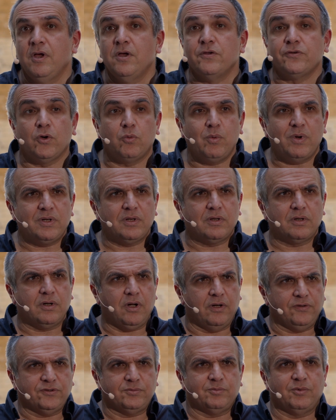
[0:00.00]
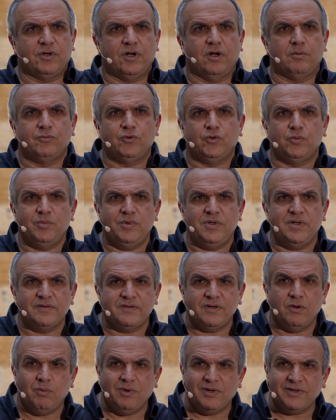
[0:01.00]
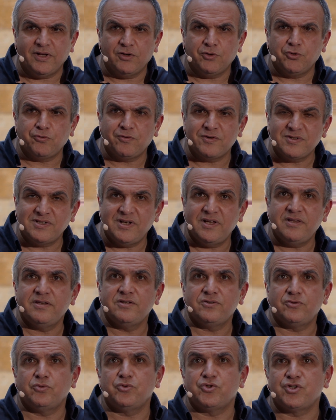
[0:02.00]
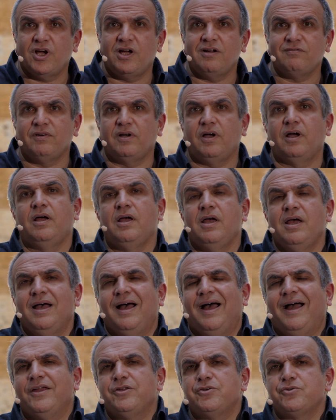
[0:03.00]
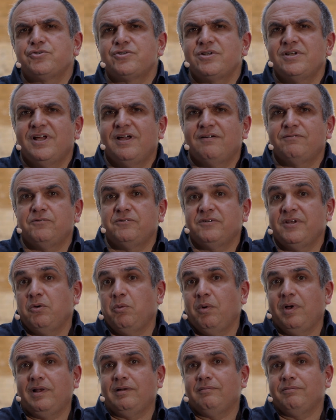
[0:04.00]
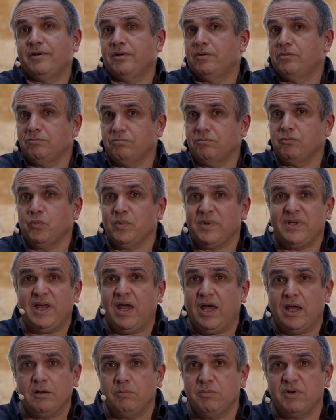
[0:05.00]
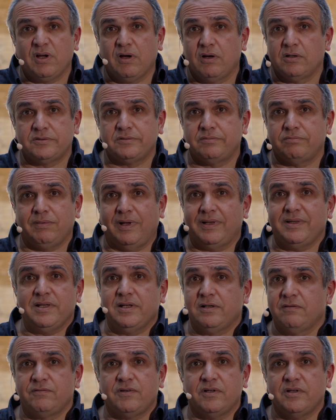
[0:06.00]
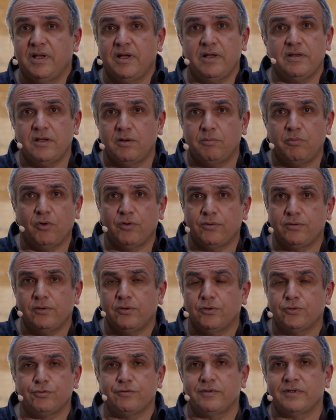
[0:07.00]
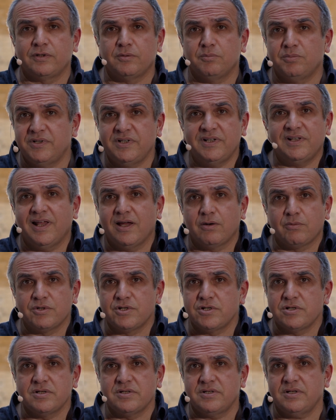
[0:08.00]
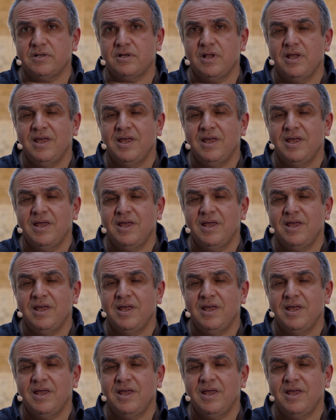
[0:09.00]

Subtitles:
So when customers come to me and say, well, can you translate this to Java? I usually have to say, well, we can, because at the end of the day, they're both Turing-complete languages, and